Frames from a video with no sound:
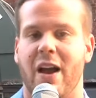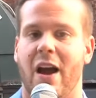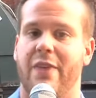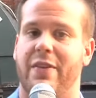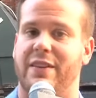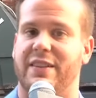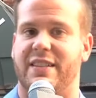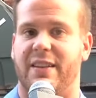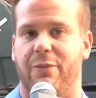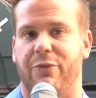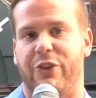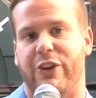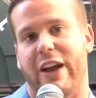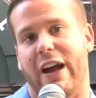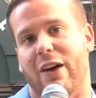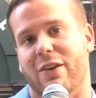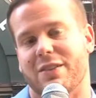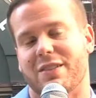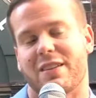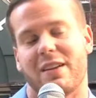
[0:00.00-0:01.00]
and then something
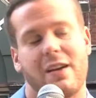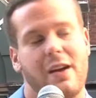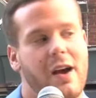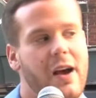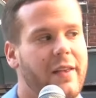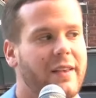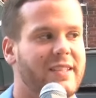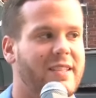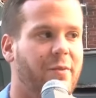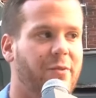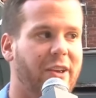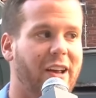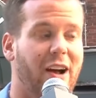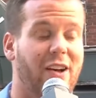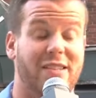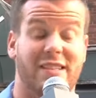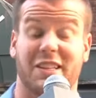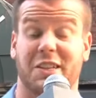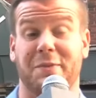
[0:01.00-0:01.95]
else, and then something else.